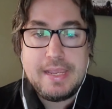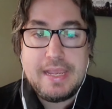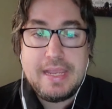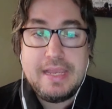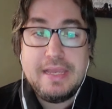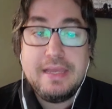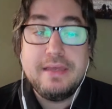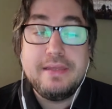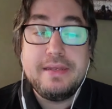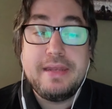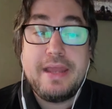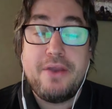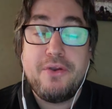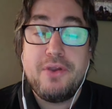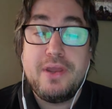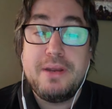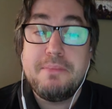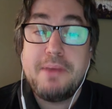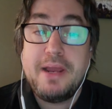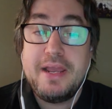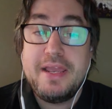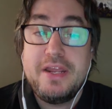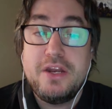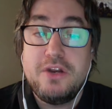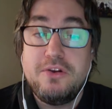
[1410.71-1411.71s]
And now, in
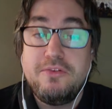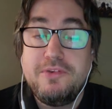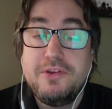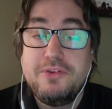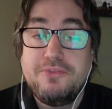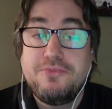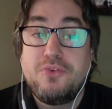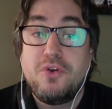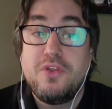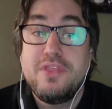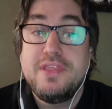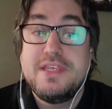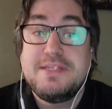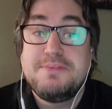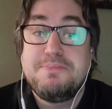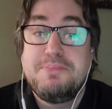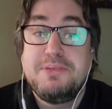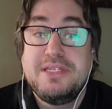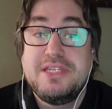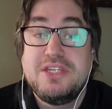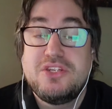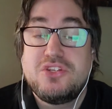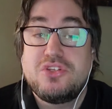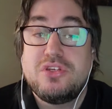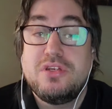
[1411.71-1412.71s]
my interview for this
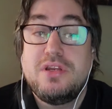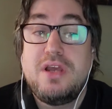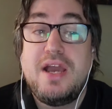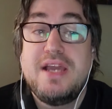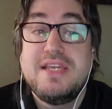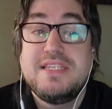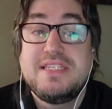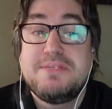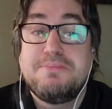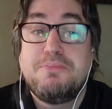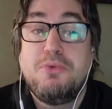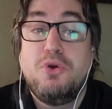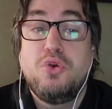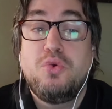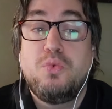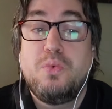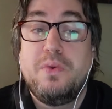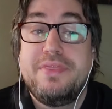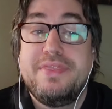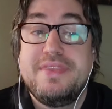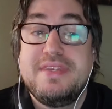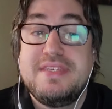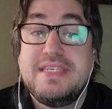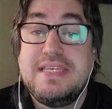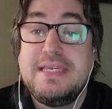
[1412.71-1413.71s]
position, I spoke
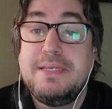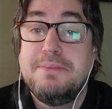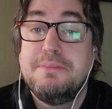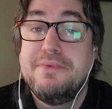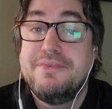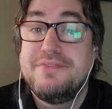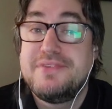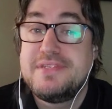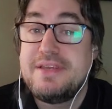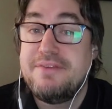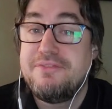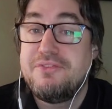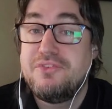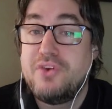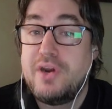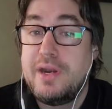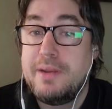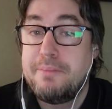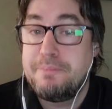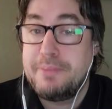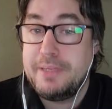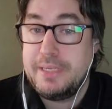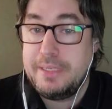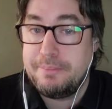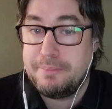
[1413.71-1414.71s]
with a team of 7 or
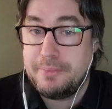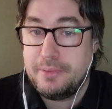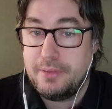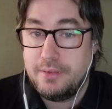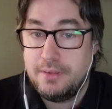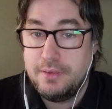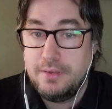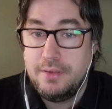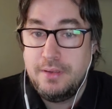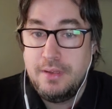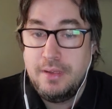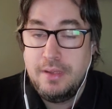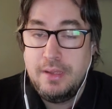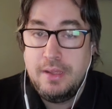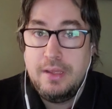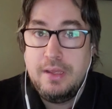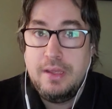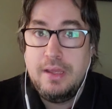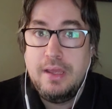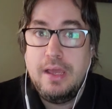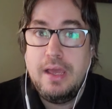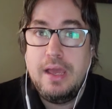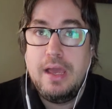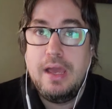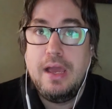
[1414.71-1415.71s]
8 people.
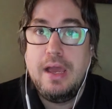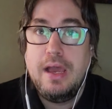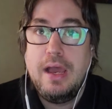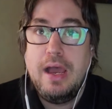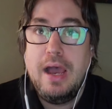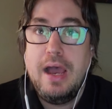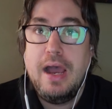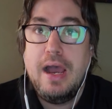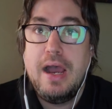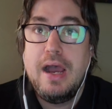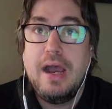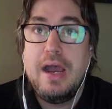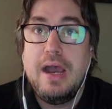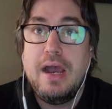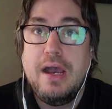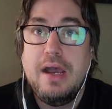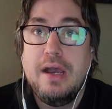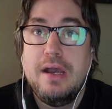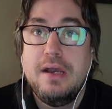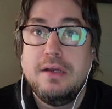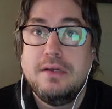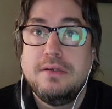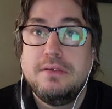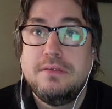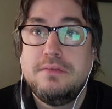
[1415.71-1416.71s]

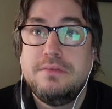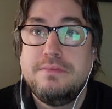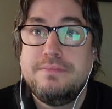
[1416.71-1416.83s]
Now,